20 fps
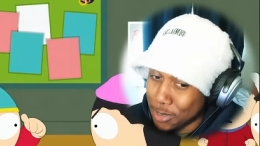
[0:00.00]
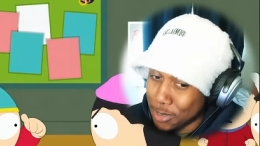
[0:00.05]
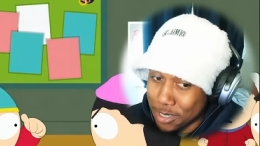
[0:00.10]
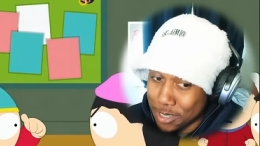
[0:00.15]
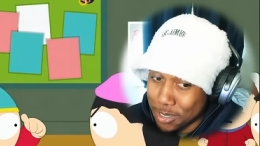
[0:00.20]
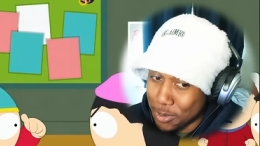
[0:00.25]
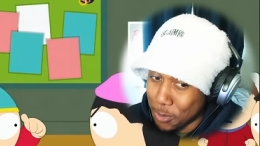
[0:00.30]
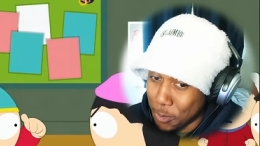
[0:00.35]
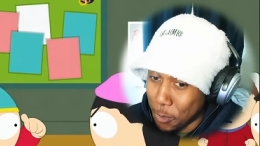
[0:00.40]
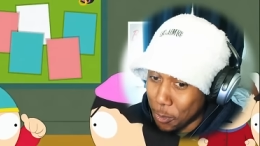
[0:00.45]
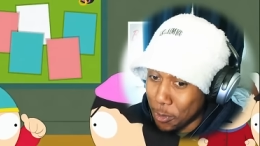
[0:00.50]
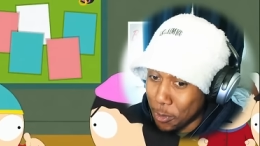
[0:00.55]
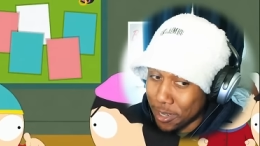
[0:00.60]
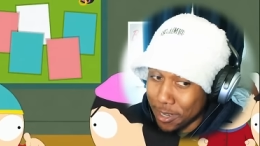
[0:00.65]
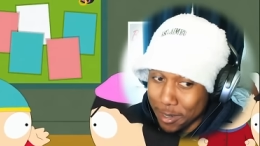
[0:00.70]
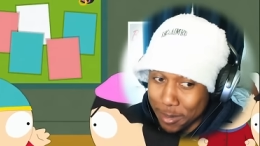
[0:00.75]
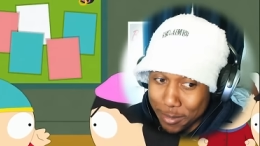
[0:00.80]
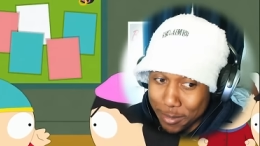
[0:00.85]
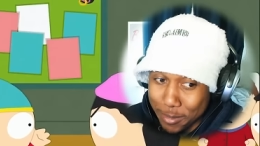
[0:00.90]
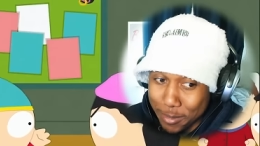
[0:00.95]
just
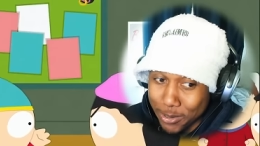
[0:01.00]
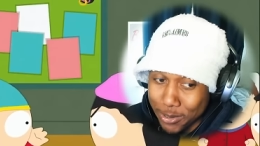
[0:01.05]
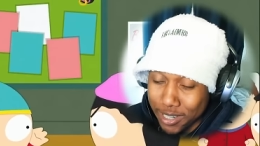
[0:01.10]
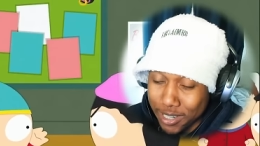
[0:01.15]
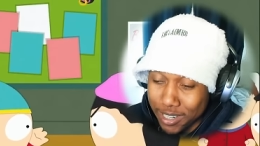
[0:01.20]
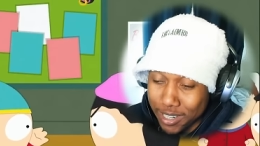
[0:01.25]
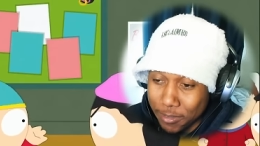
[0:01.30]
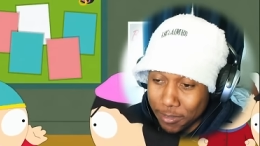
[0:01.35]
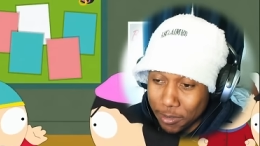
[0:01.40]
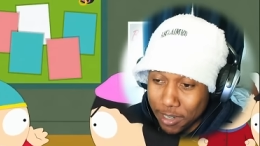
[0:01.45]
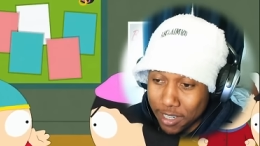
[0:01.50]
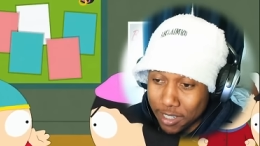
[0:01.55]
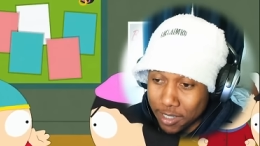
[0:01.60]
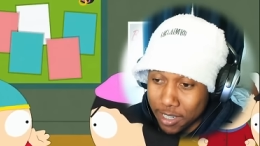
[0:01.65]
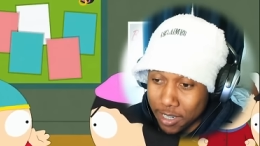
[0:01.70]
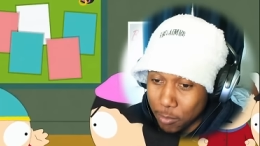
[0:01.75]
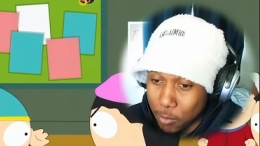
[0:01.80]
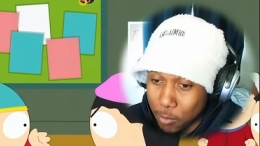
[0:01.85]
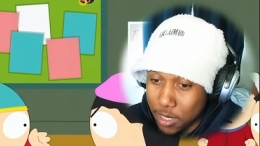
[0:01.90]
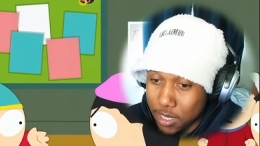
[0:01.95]
talking, bro. I feel like
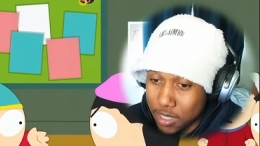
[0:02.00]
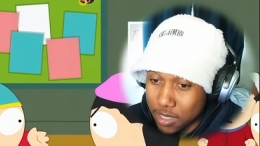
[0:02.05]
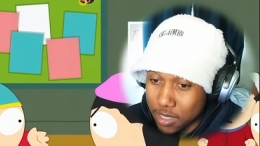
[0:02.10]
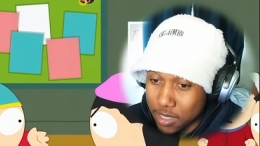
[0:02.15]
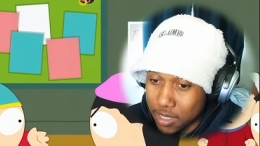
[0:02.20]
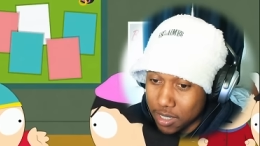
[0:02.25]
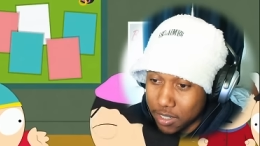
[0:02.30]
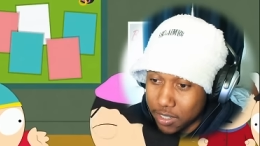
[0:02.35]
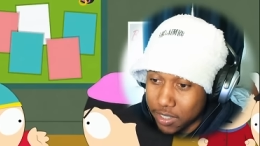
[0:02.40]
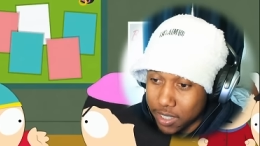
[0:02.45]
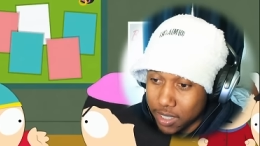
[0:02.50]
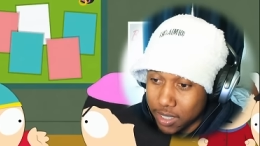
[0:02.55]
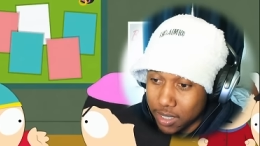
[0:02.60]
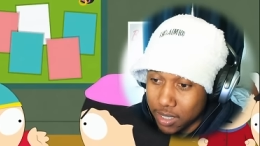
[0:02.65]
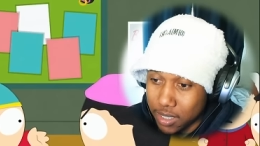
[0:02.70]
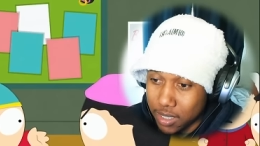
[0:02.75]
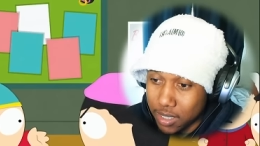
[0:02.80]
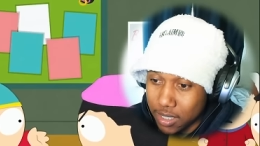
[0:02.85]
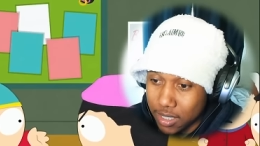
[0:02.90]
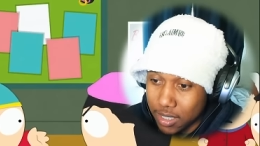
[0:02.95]
Wendy's serious.
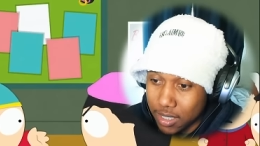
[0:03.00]
After